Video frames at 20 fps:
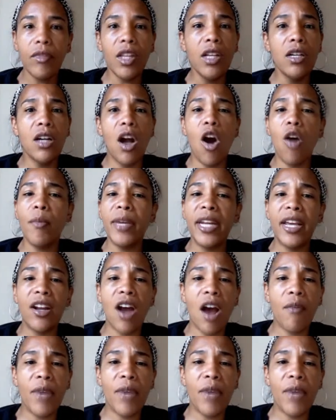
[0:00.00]
Coleman had
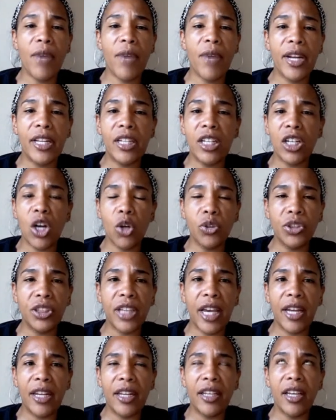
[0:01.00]
already
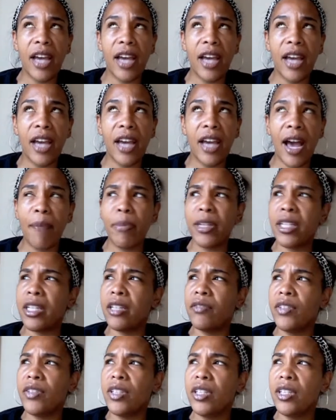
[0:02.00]
negotiated. I
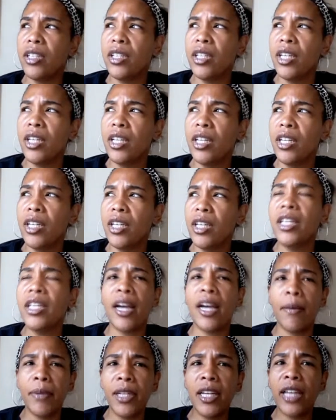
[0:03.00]
believe
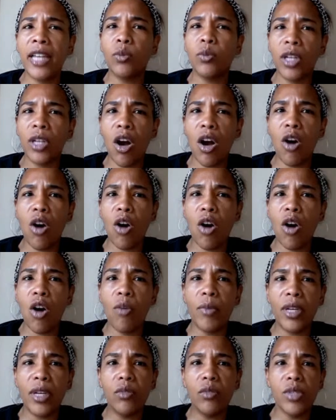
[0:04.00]
that's when
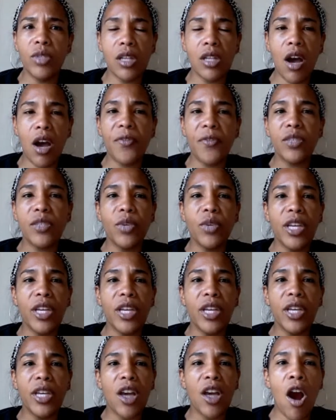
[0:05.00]
Coleman was in office.
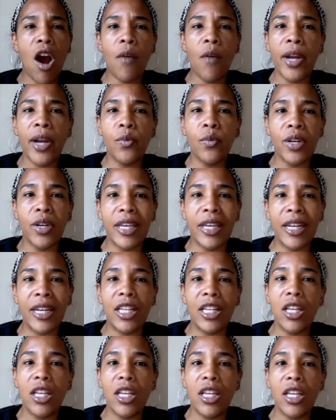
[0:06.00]
We already were
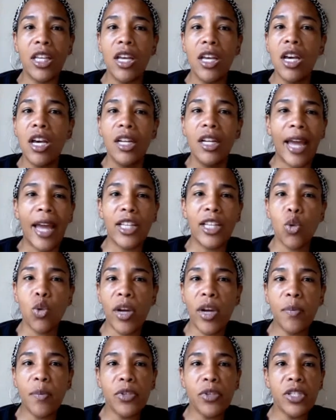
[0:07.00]
getting like
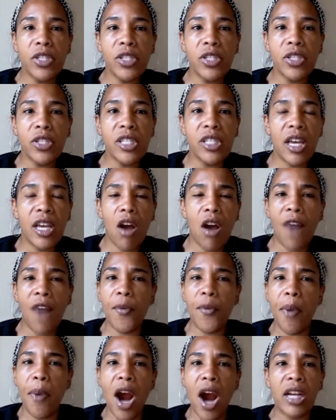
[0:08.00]
20% off
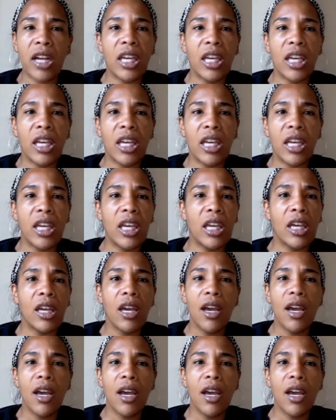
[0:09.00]
of parking,